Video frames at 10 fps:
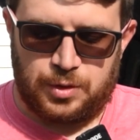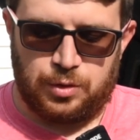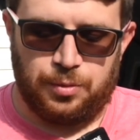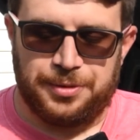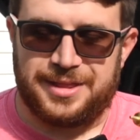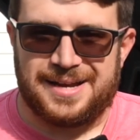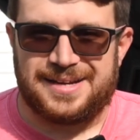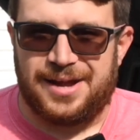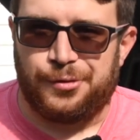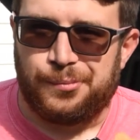we'll put that
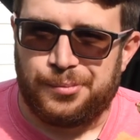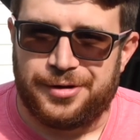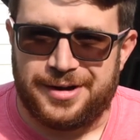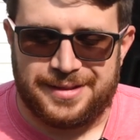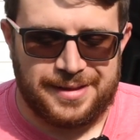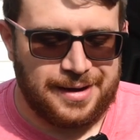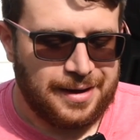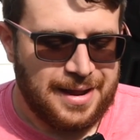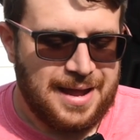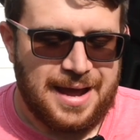down, put it in there,
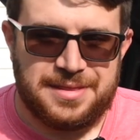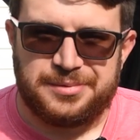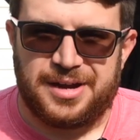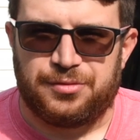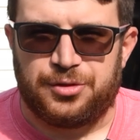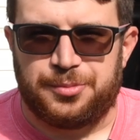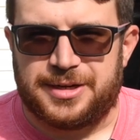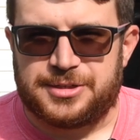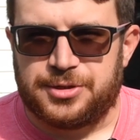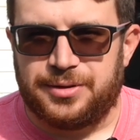and then we have a little bit
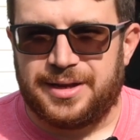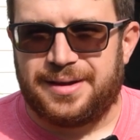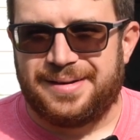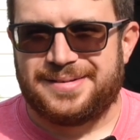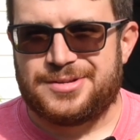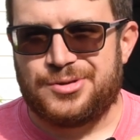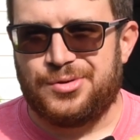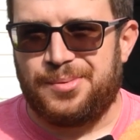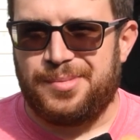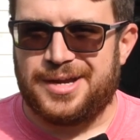of tuning
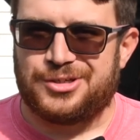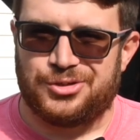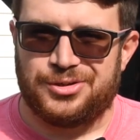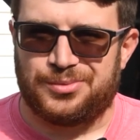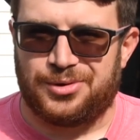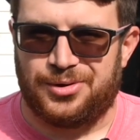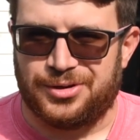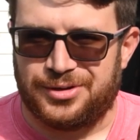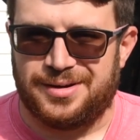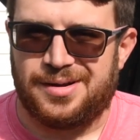to make sure that we're all
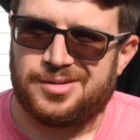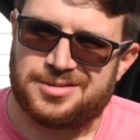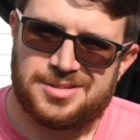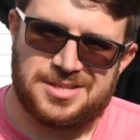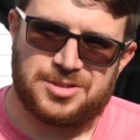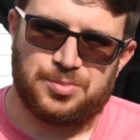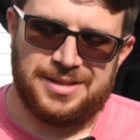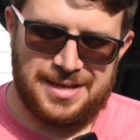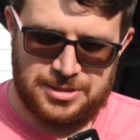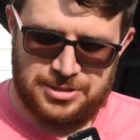good. I'll
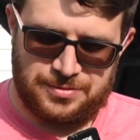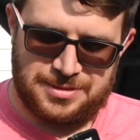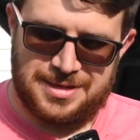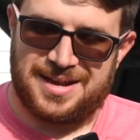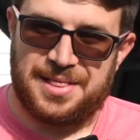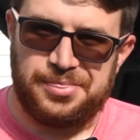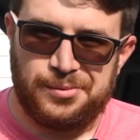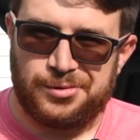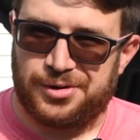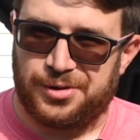explain that just for a second. And
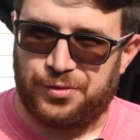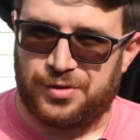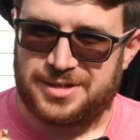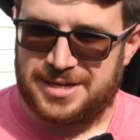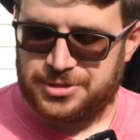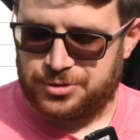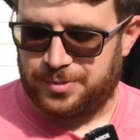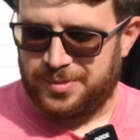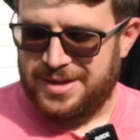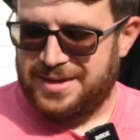then we're going to go for a test
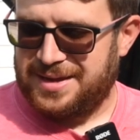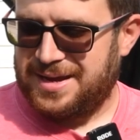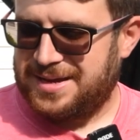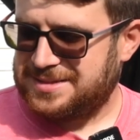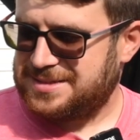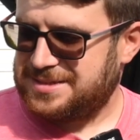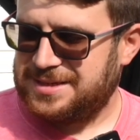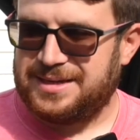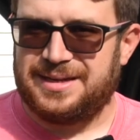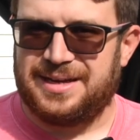trip and
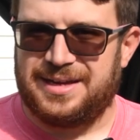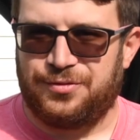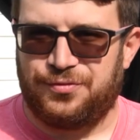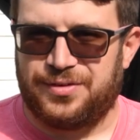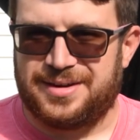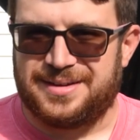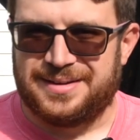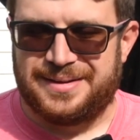see if how